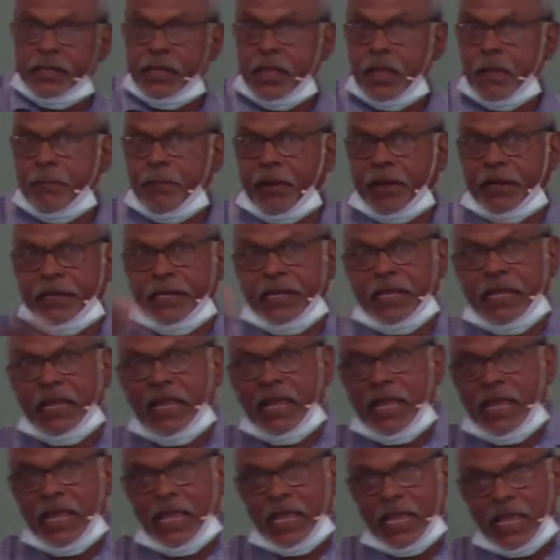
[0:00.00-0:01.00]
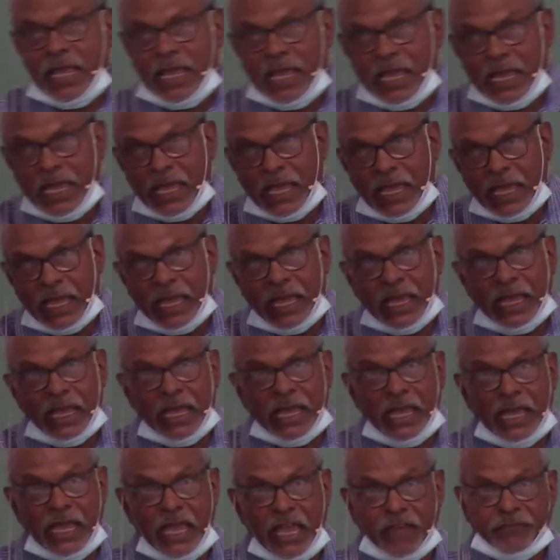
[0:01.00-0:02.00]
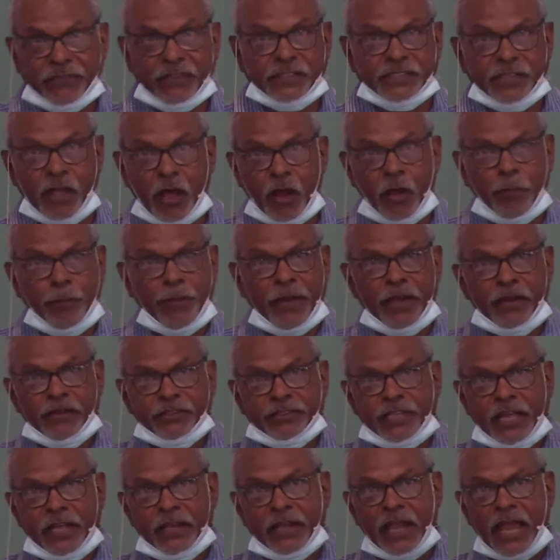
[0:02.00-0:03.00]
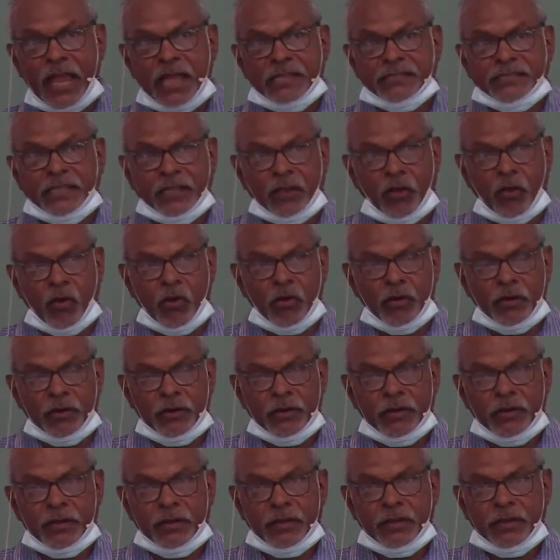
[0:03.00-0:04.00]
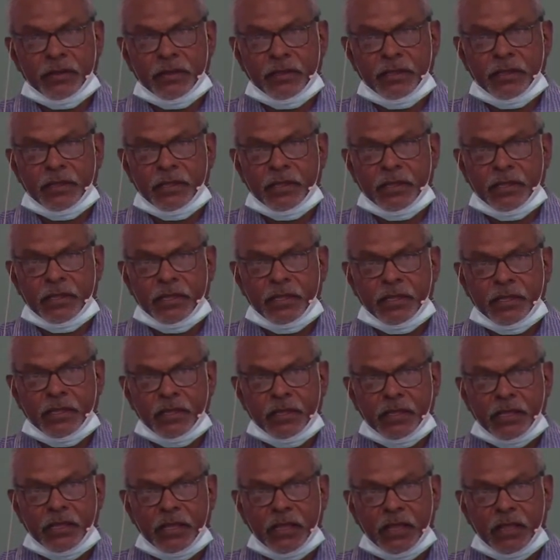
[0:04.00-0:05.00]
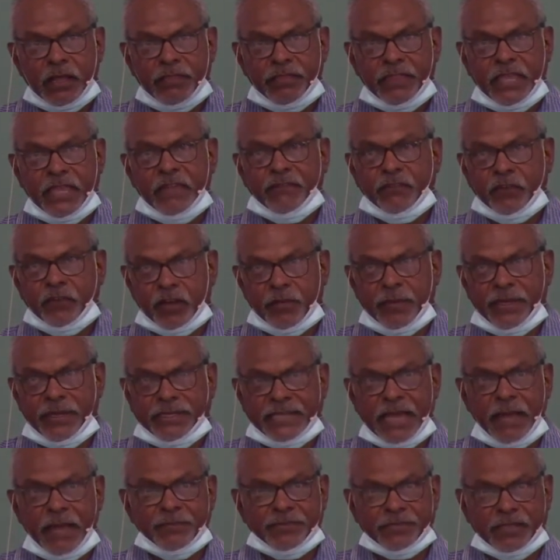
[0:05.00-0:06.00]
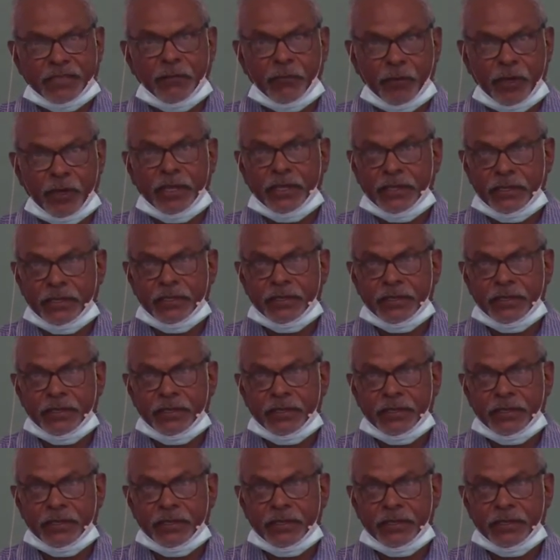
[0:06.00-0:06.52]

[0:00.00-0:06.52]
But if the solar panels don't last that long, they've got to be dumped somewhere.